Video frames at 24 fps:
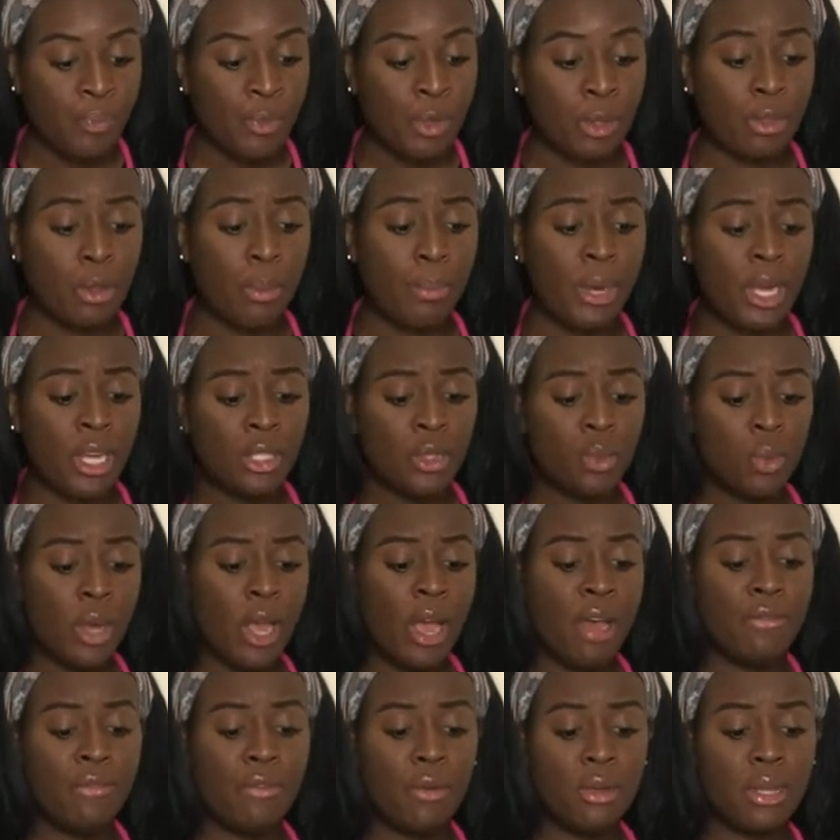The best way I
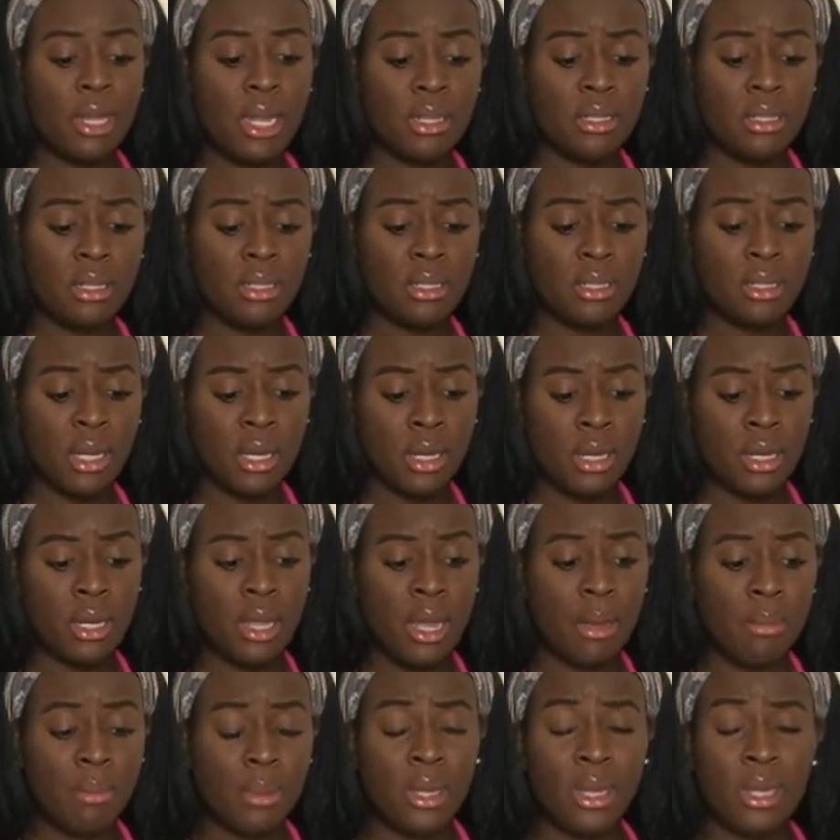felt like to study
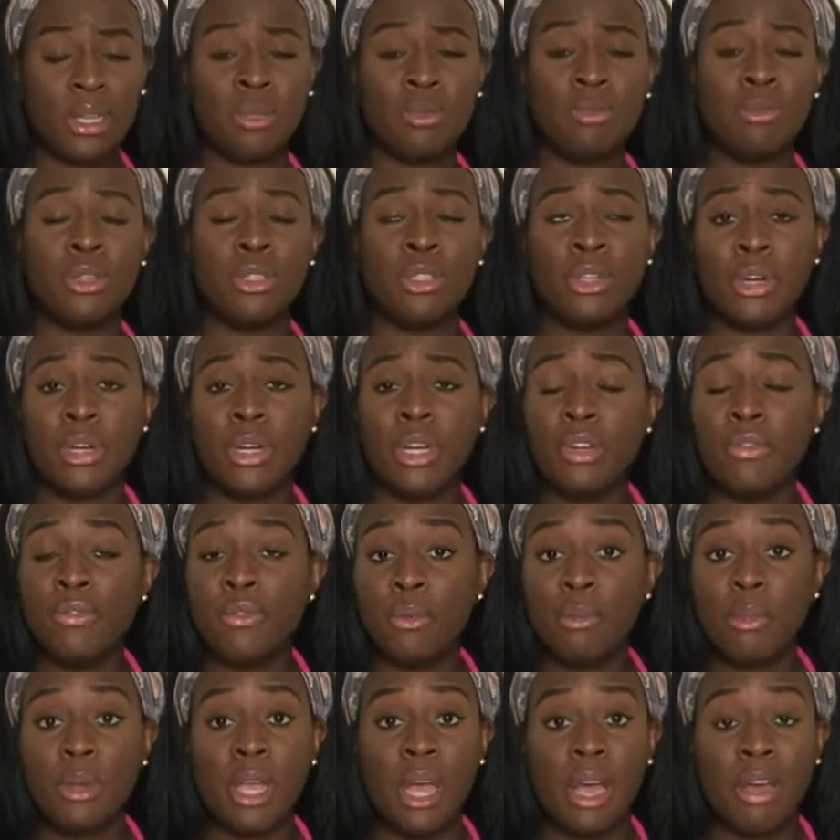that, because maternity for
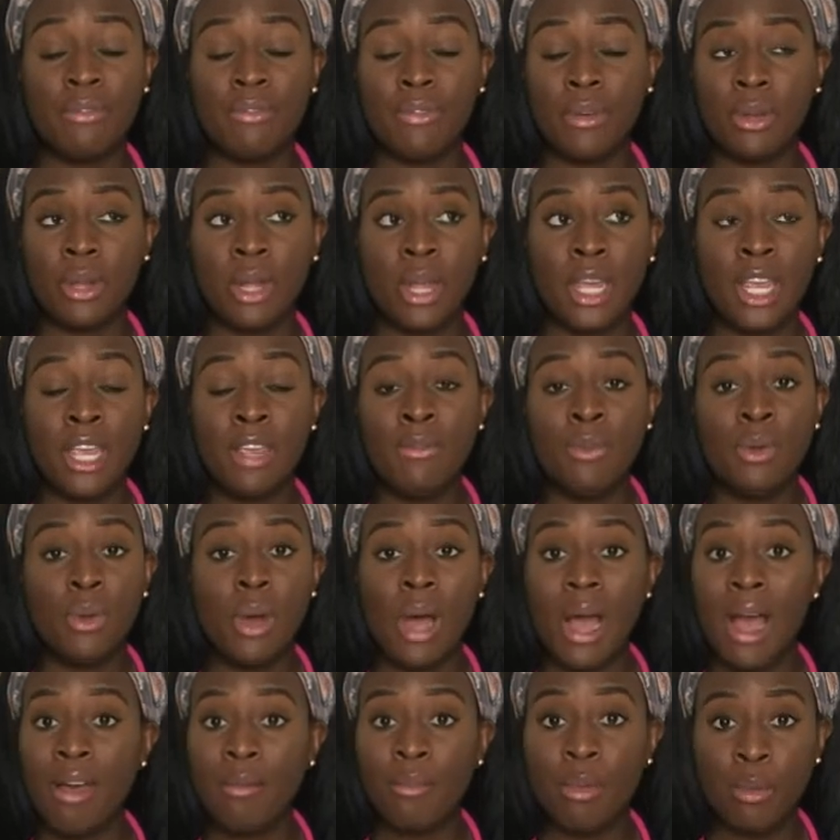me, I felt like even though
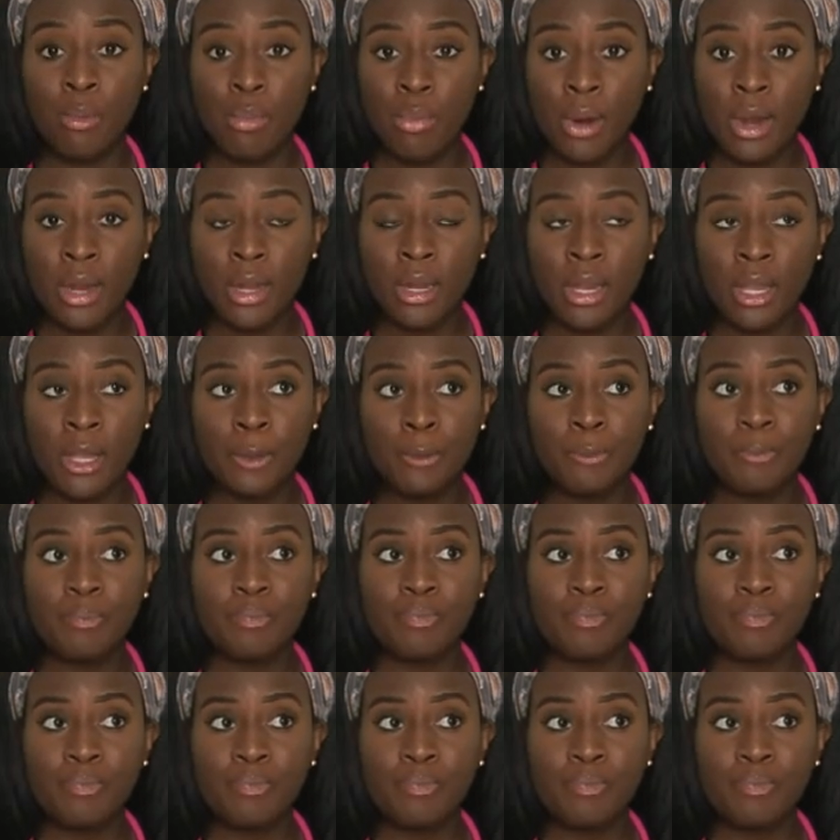I've been pregnant,